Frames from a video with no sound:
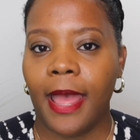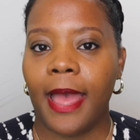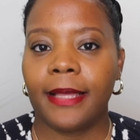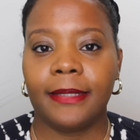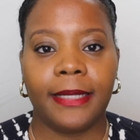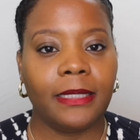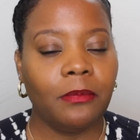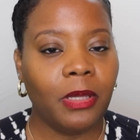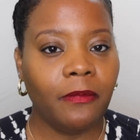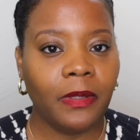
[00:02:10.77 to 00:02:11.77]
Ask not
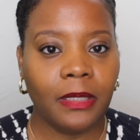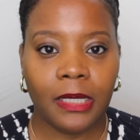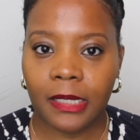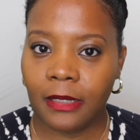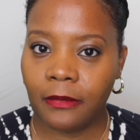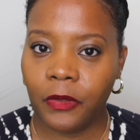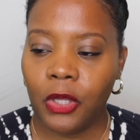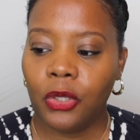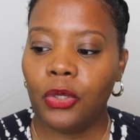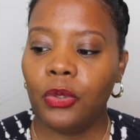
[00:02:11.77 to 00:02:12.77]
to be vindictive.
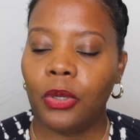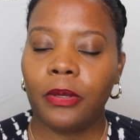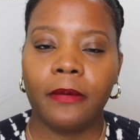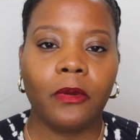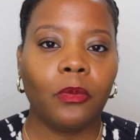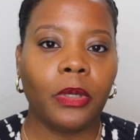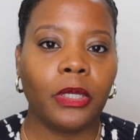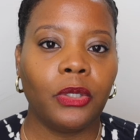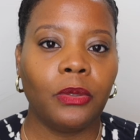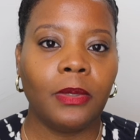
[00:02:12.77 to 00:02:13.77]
You don't ever
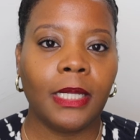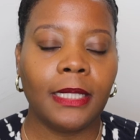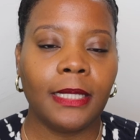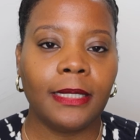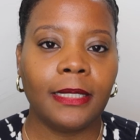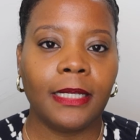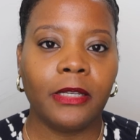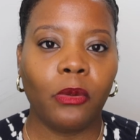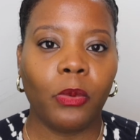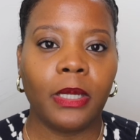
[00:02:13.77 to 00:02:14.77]
want to do anything to
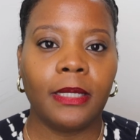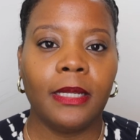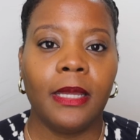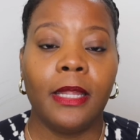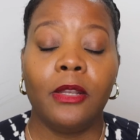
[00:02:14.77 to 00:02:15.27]
anyone,